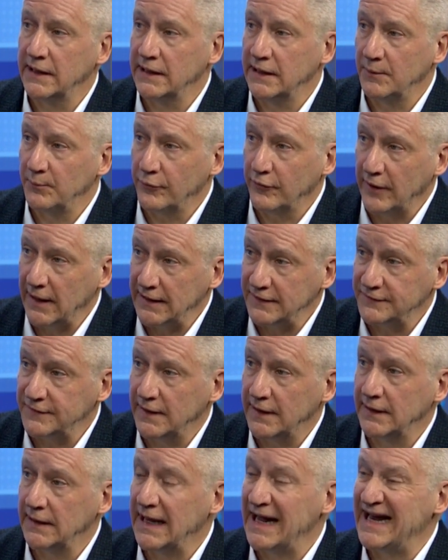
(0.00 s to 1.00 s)
and
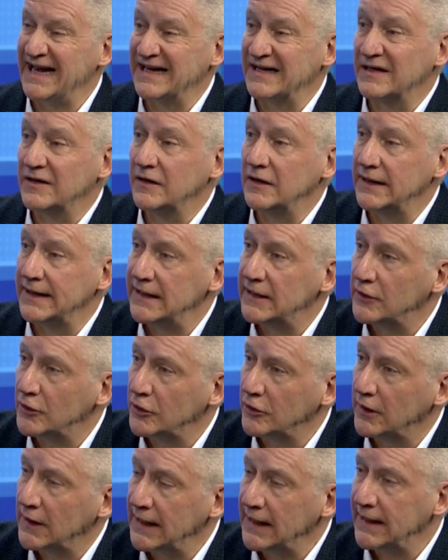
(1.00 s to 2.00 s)
embracing and
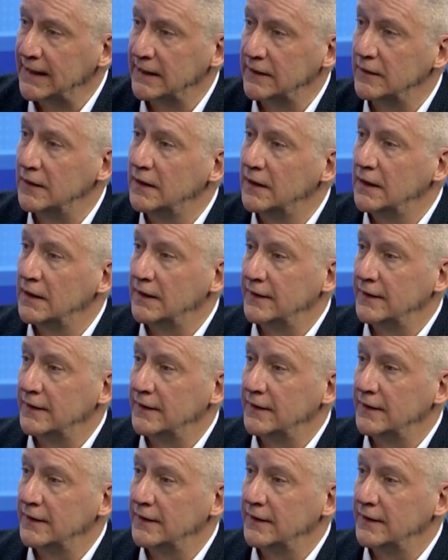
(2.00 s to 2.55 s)
clear in